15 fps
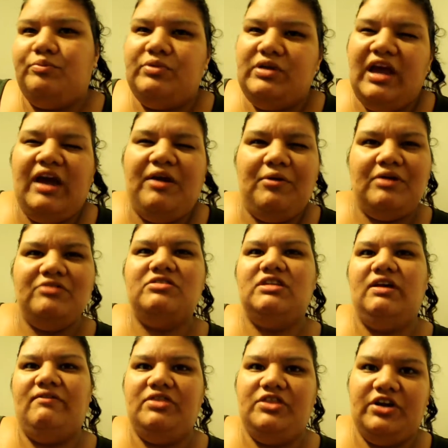Yeah, around
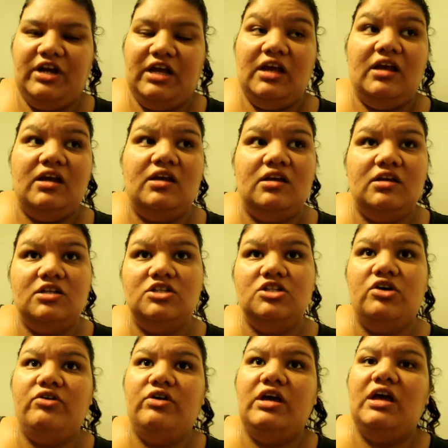7:30.
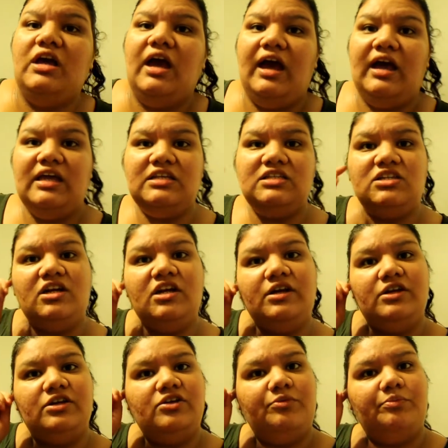So he started,
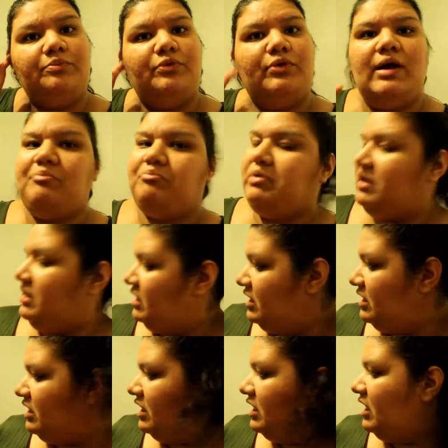
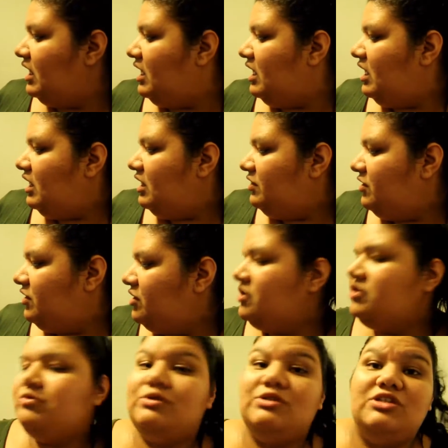prepping, and the
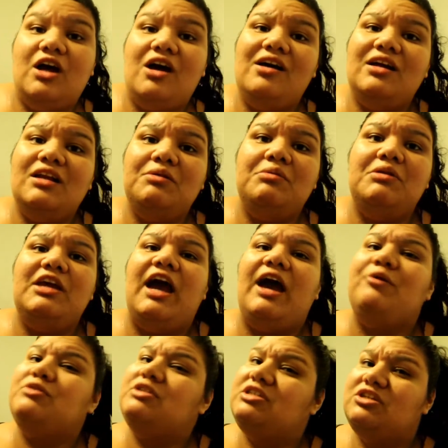nurse was talking to me. I
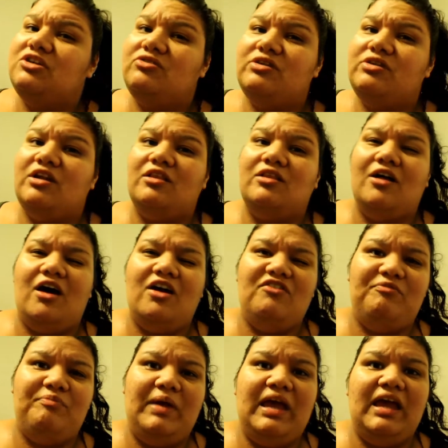was still in a lot of
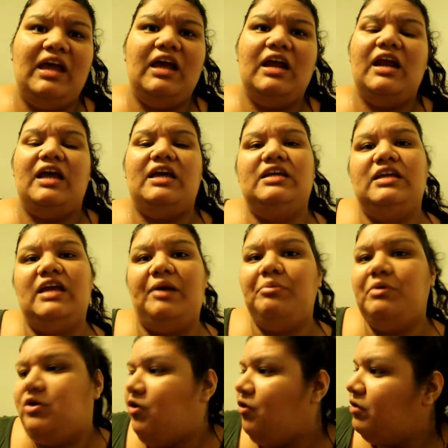pain. I kept
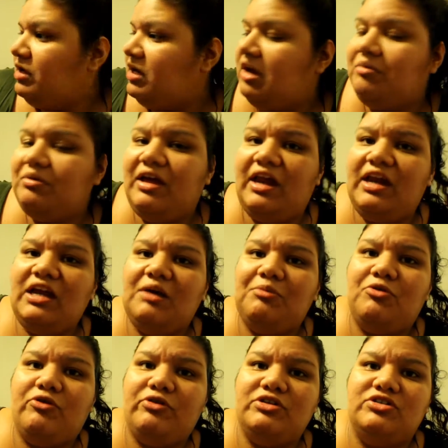getting up,
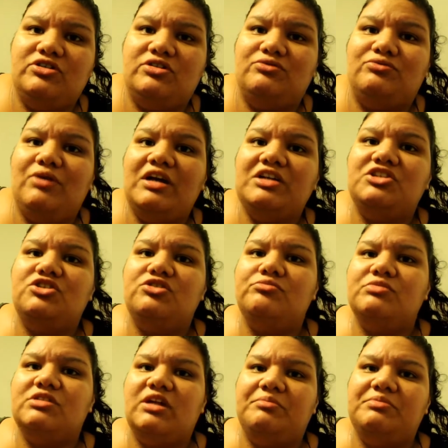going to the
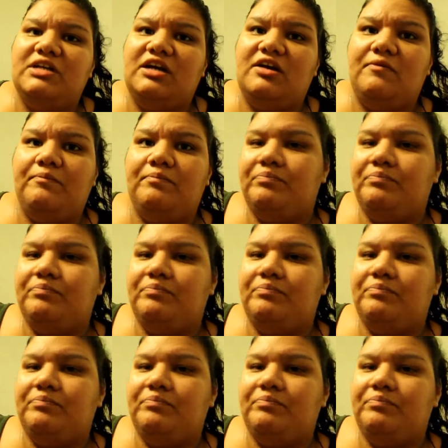restroom. Stop there.